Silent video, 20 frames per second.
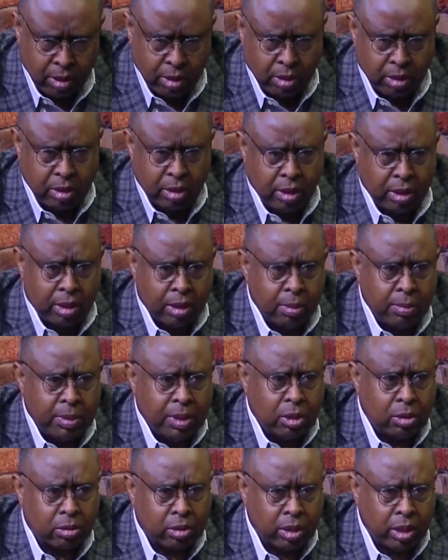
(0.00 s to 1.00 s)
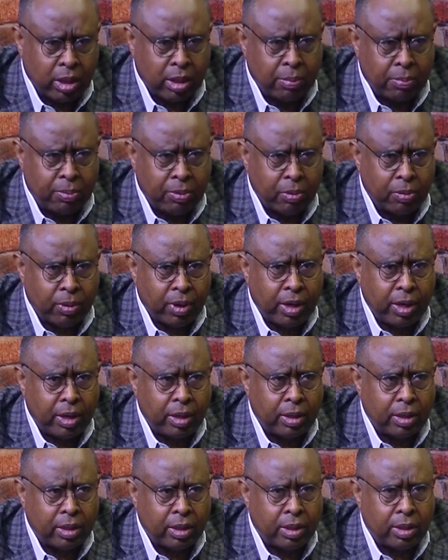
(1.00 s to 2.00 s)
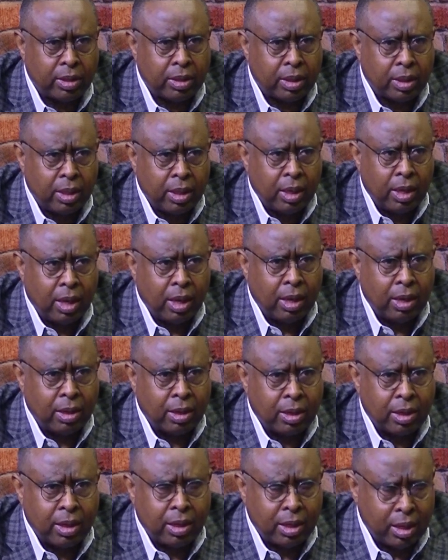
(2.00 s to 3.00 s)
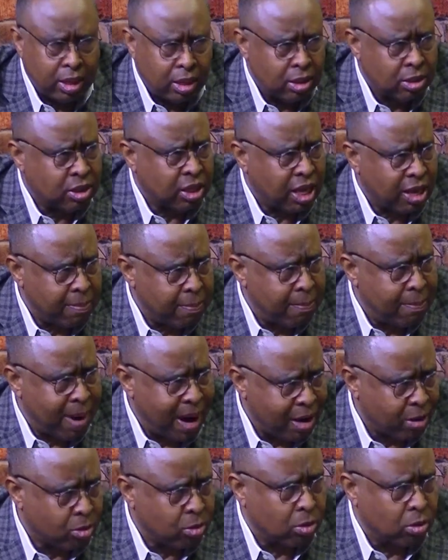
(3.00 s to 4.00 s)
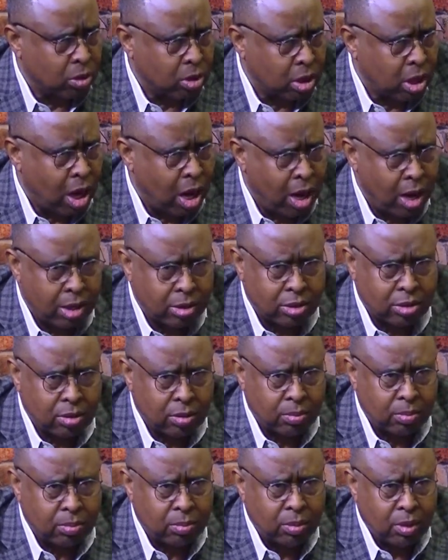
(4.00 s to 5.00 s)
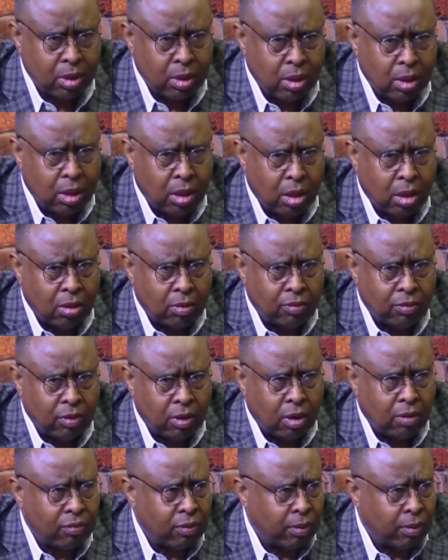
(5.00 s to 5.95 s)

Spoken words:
the MLK parade. It is a microcosm of